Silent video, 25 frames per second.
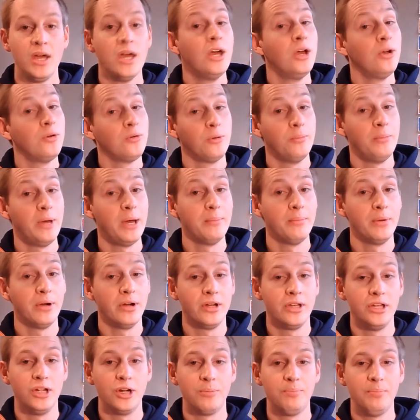Remember,
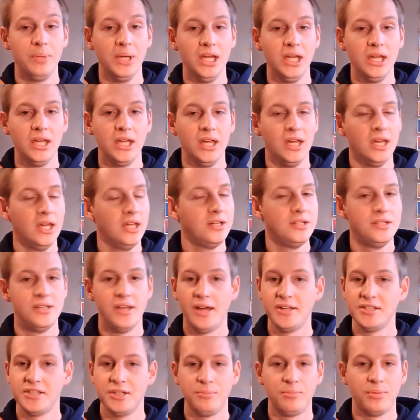your pinky
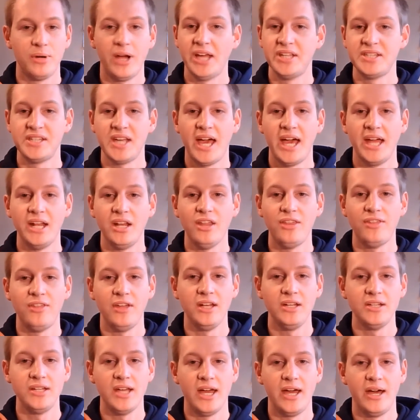doesn't press
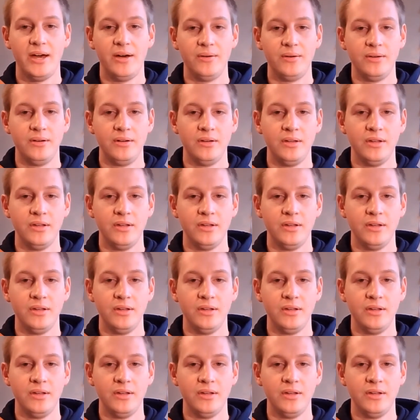anything down,